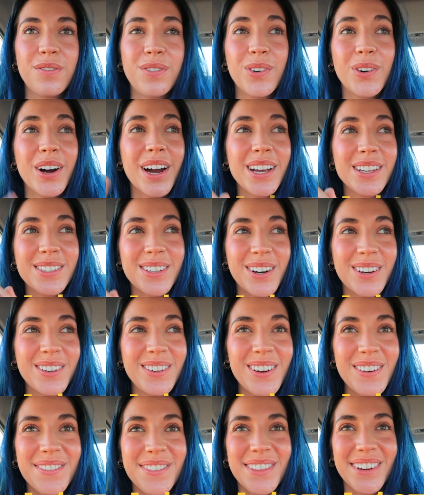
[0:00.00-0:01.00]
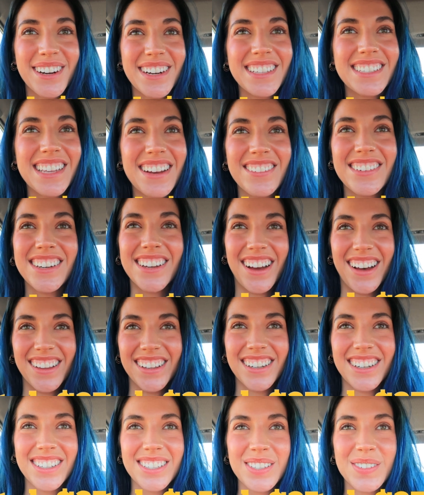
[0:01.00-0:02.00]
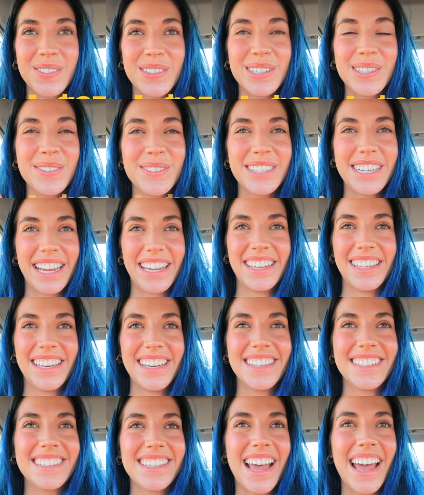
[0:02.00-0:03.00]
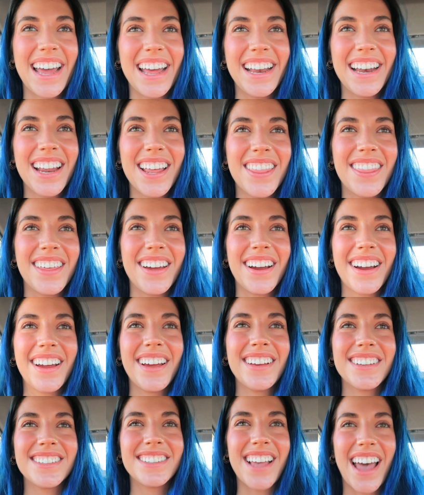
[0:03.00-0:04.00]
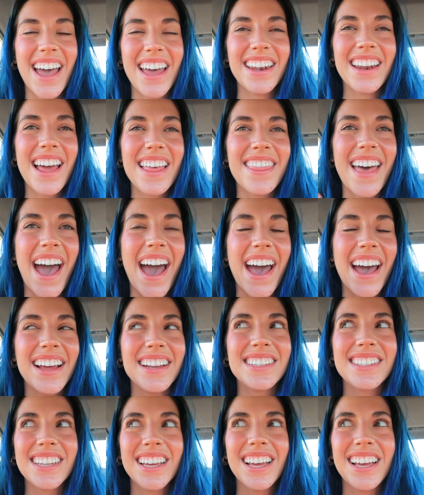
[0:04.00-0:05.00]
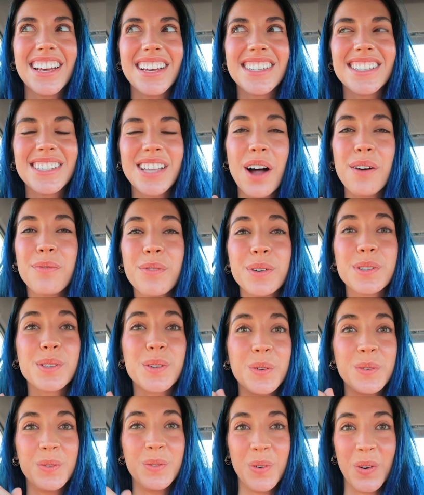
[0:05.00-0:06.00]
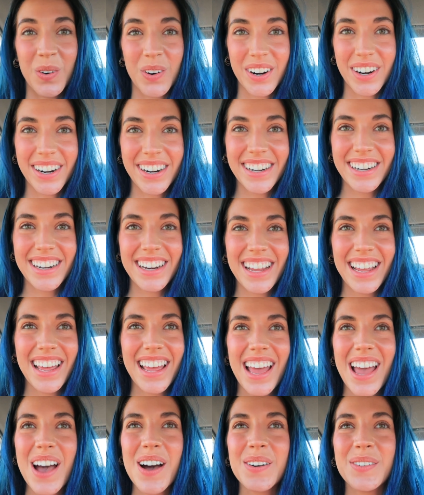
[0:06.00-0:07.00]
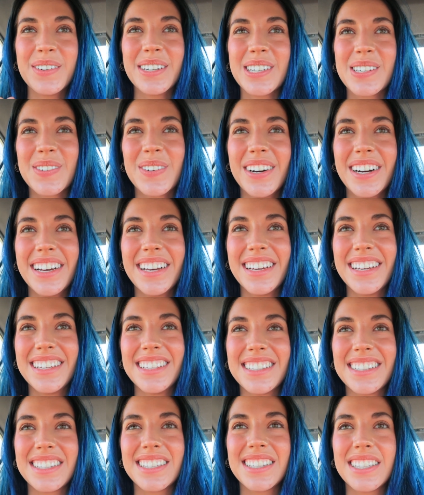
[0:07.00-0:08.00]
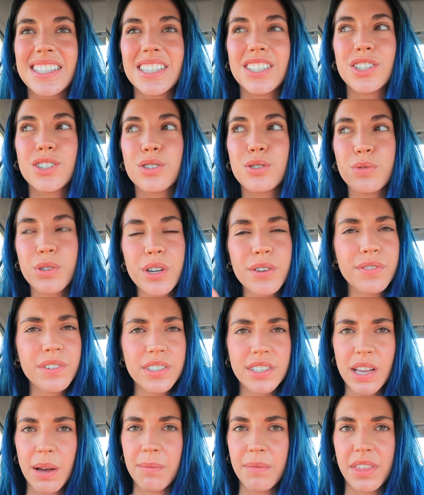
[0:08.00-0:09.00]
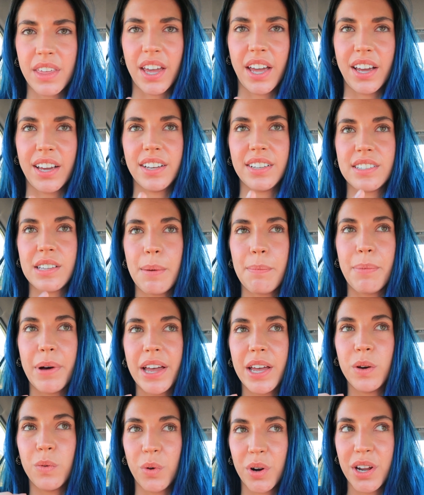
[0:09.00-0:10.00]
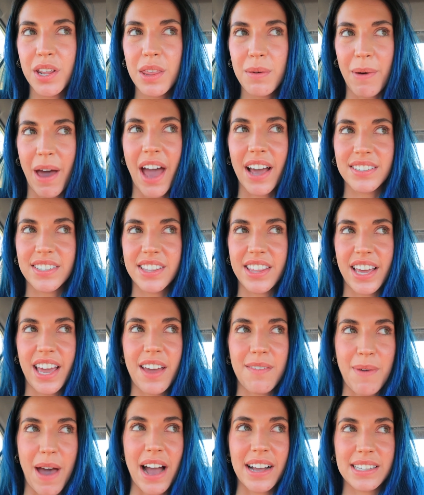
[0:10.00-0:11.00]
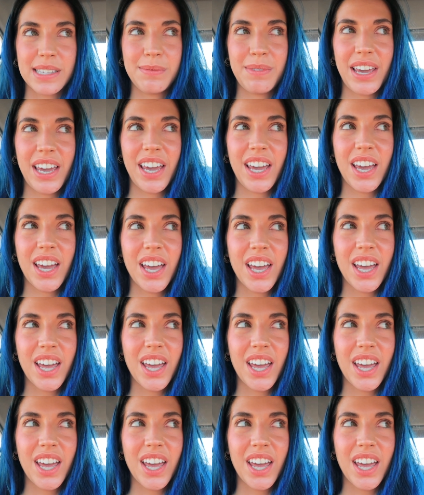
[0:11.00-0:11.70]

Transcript: For a total of $37, which is ridiculous, and they said that stuff was worn, which was true for some things, but in one of the bags that they gave back to me,